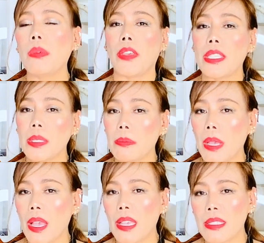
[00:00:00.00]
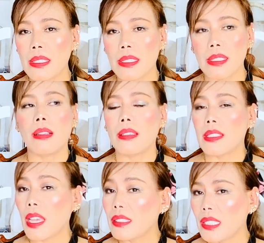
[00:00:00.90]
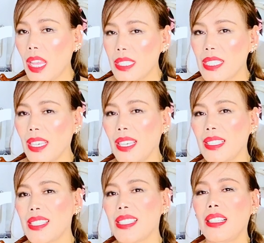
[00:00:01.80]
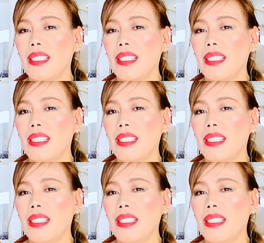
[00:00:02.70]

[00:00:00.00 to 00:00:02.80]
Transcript: face masks, sunglasses,